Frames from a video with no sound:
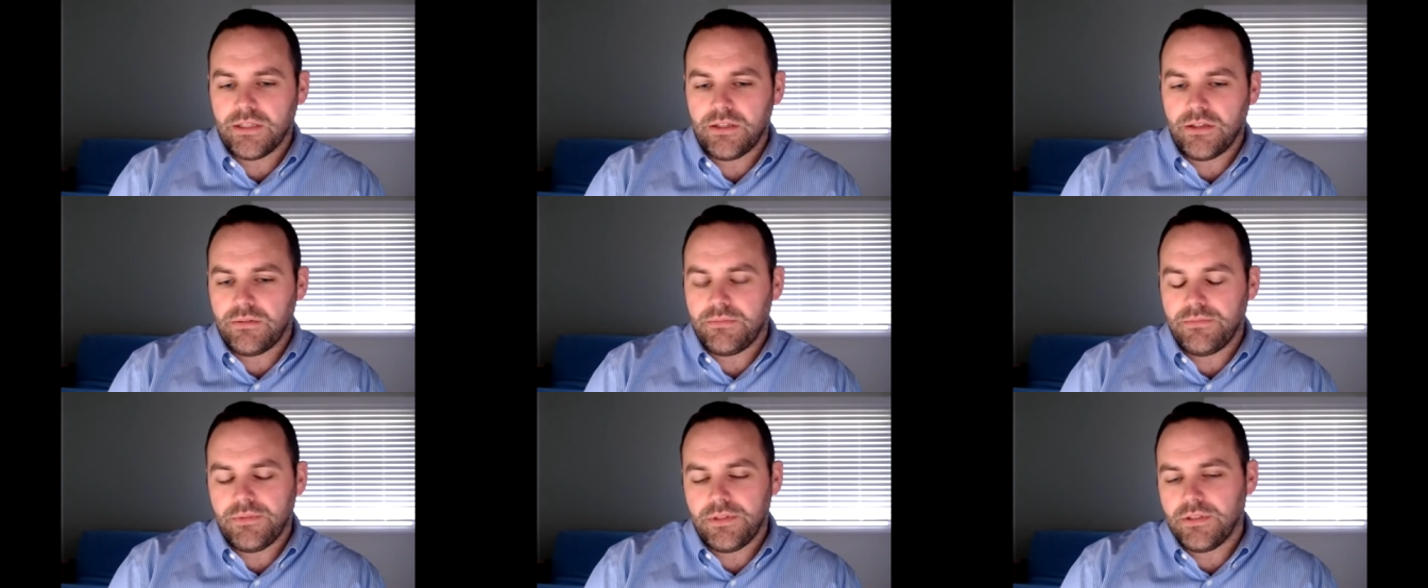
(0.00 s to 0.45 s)
You,
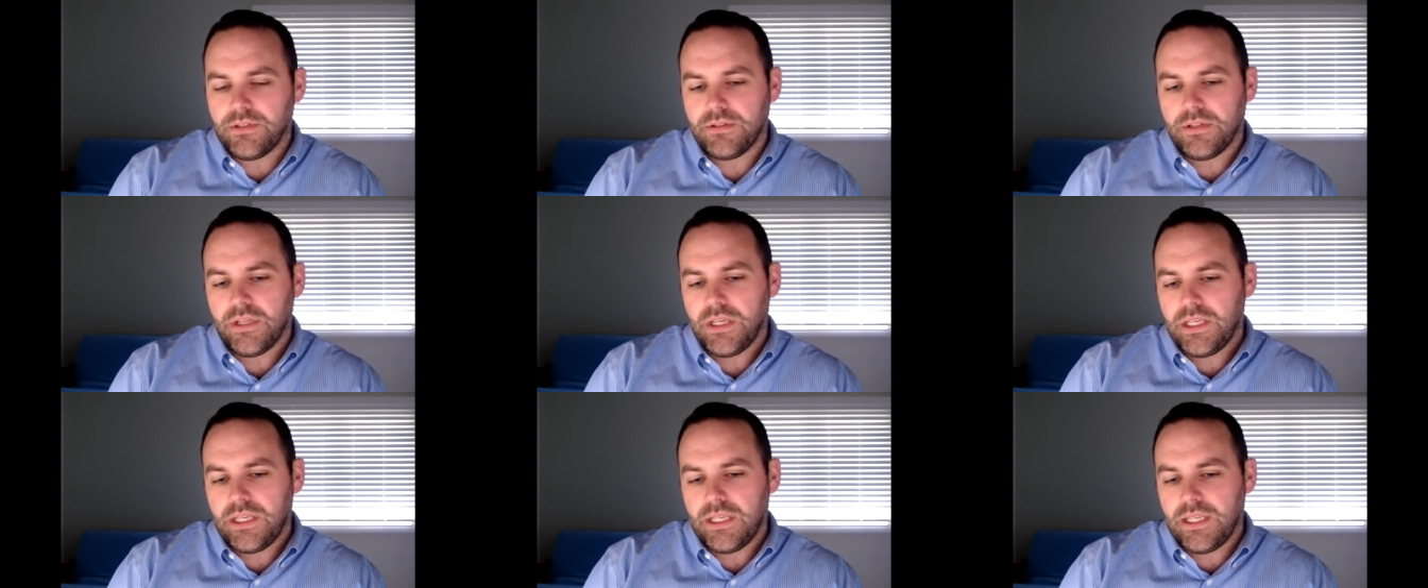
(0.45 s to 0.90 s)
you,
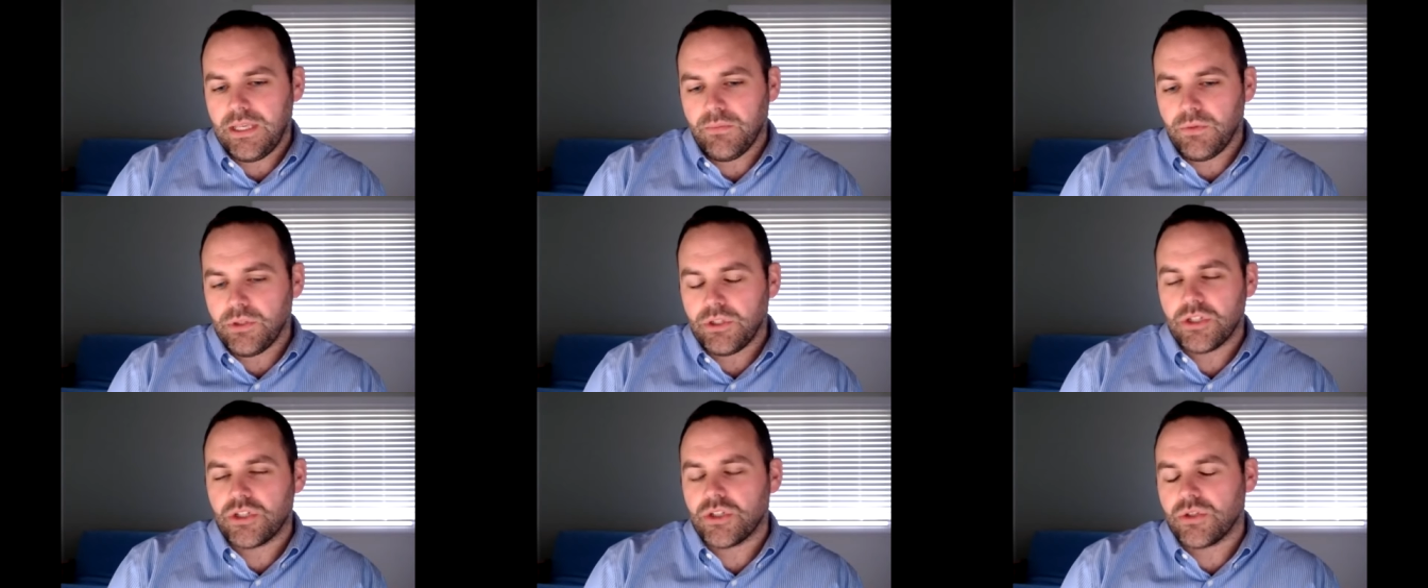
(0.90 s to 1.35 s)
it would
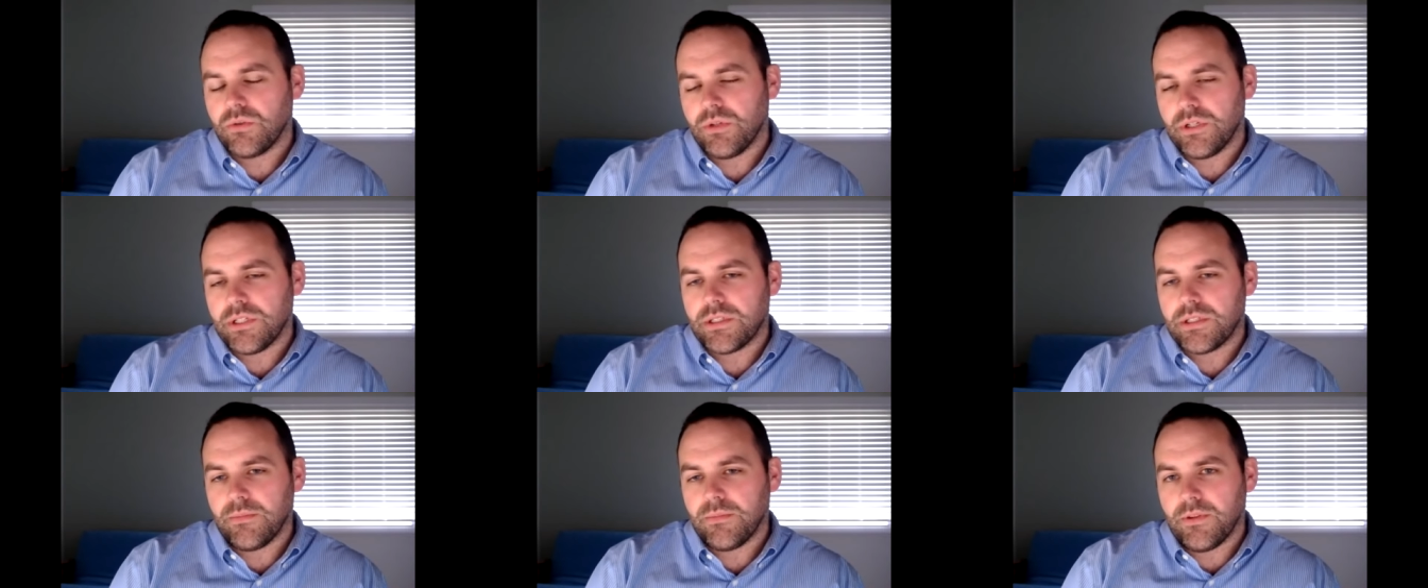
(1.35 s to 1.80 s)
destroy
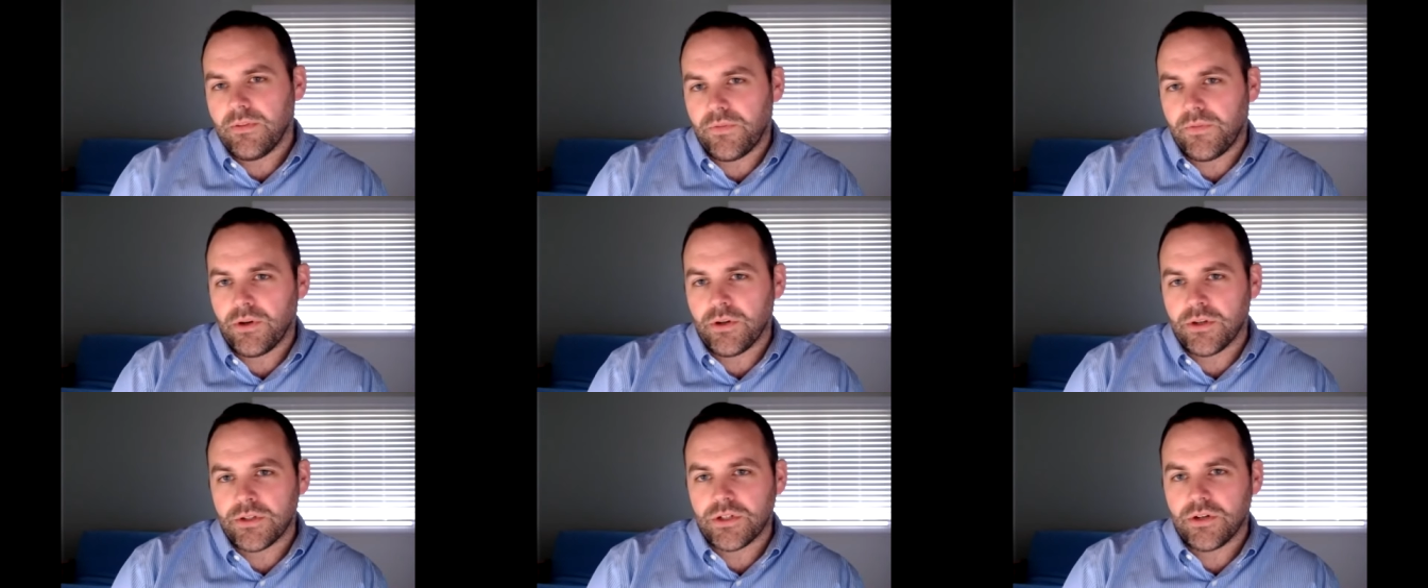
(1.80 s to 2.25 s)
some of the
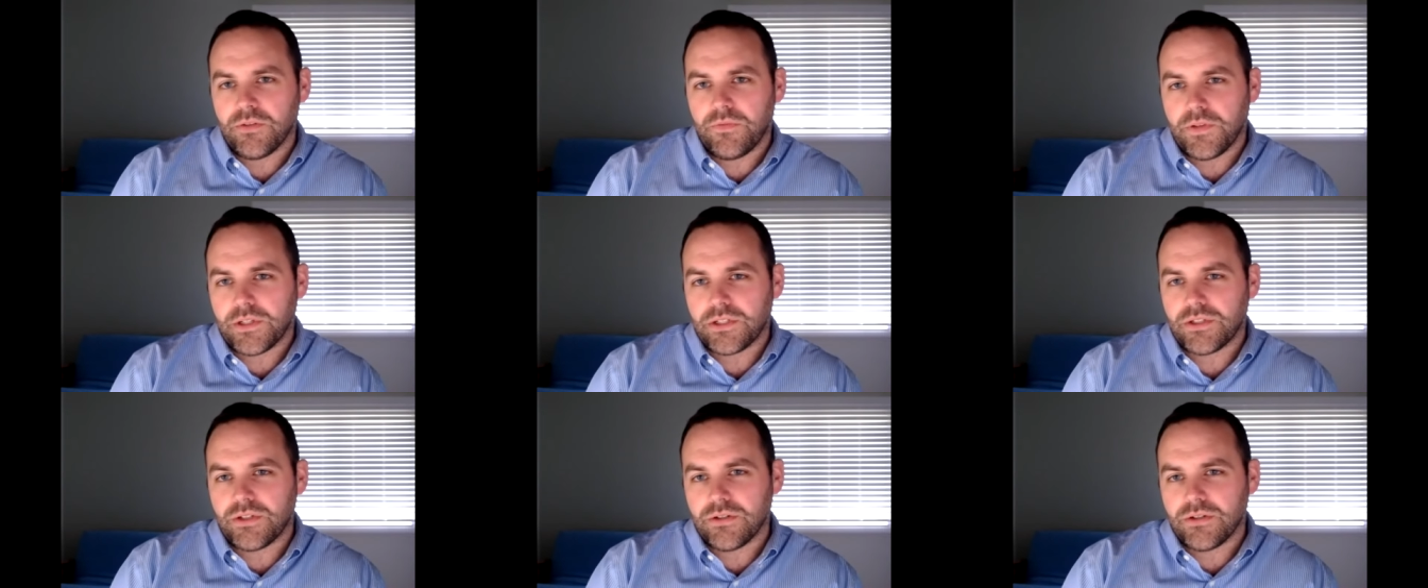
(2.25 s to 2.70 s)
furniture,
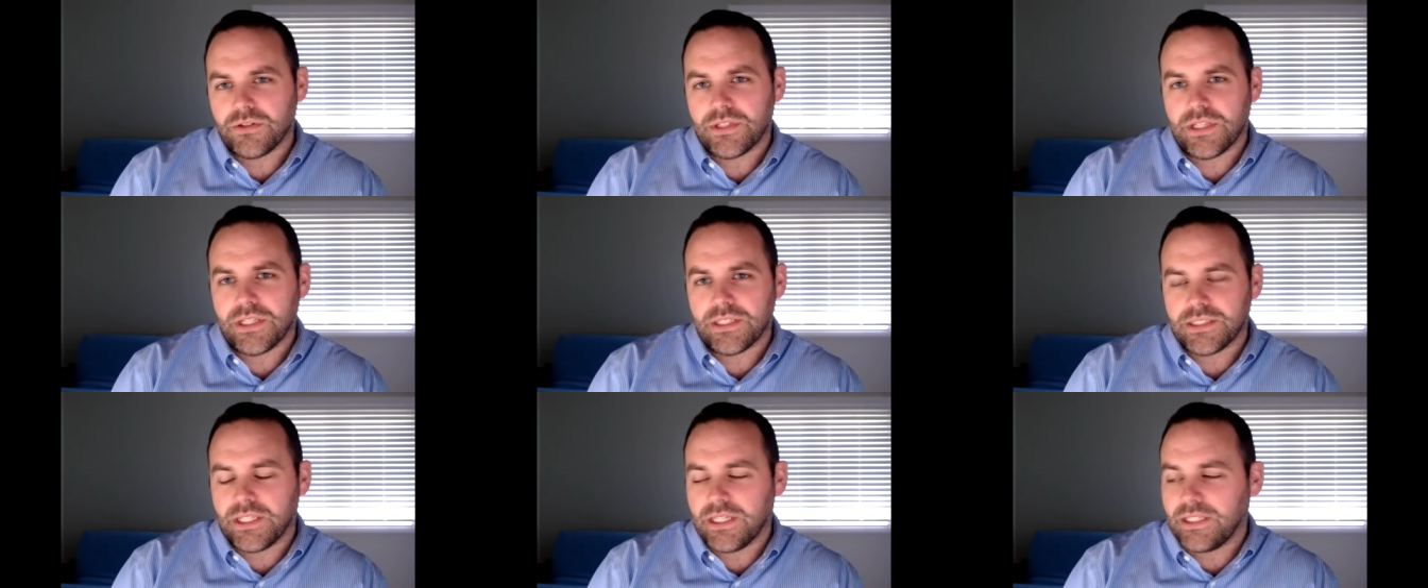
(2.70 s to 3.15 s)
fixtures,
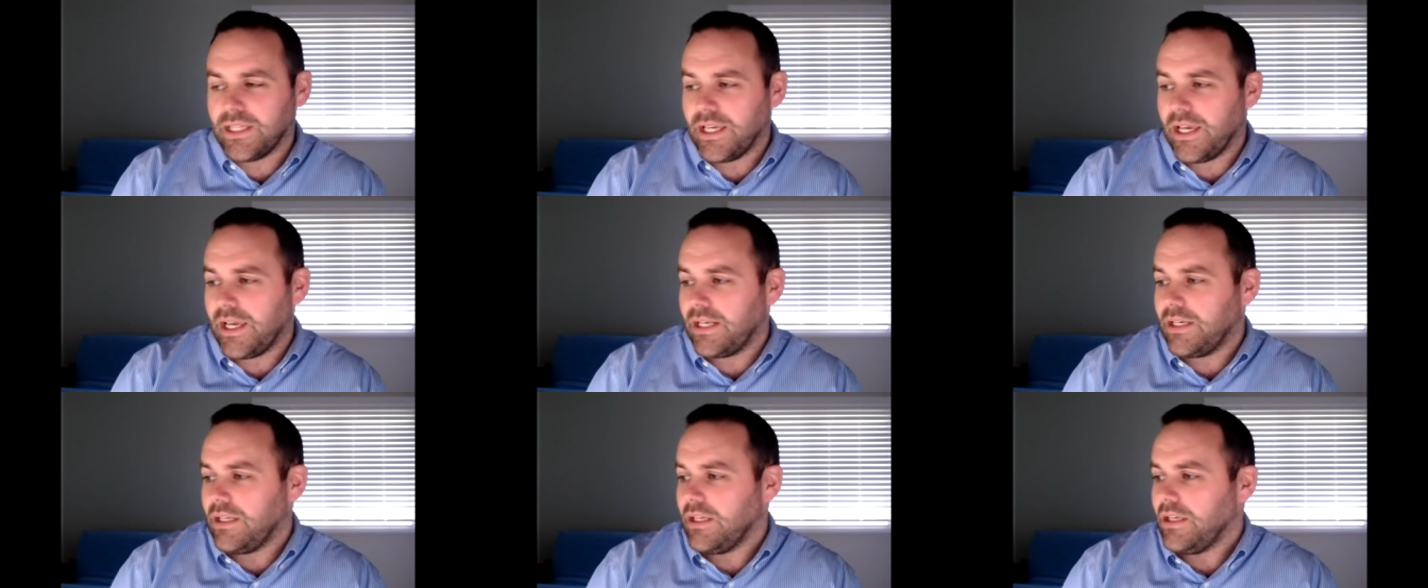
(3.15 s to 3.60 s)
things like that.